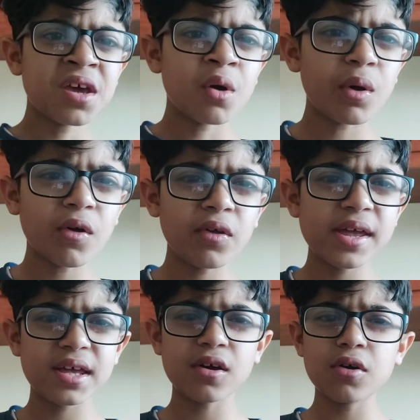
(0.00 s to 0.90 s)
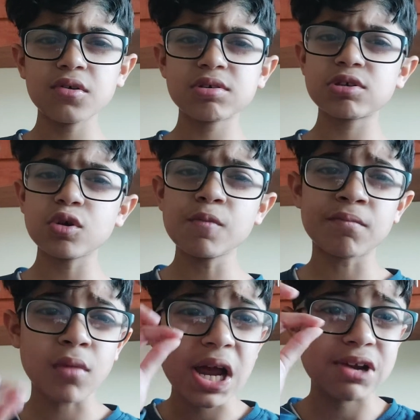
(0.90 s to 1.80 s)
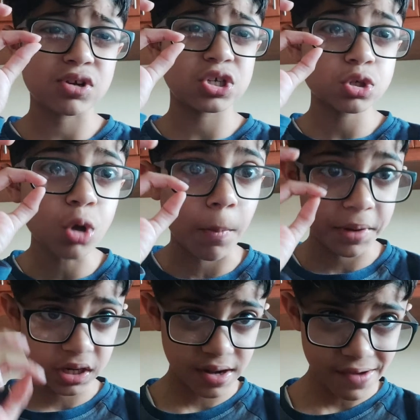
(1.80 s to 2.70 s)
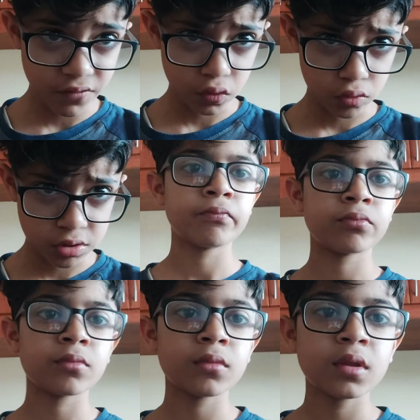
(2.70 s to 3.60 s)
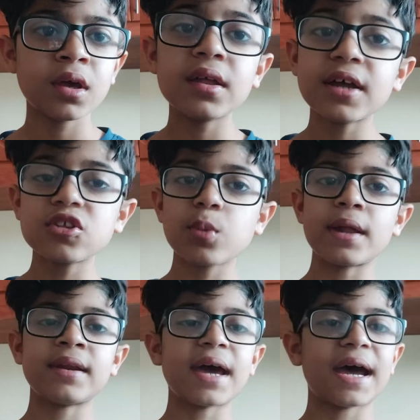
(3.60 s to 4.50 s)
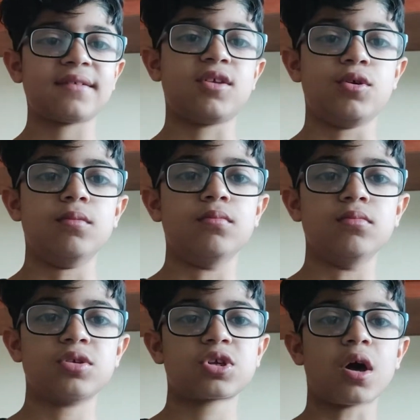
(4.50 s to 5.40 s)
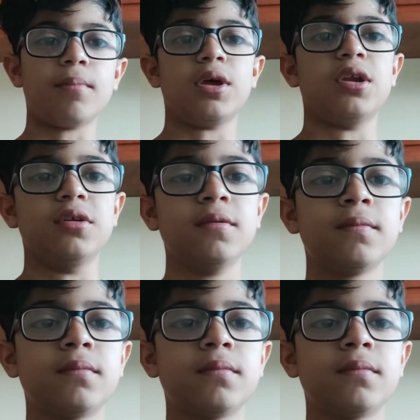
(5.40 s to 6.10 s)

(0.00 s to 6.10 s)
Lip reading: Well, it goes to microscopic levels, and that's when atoms come in.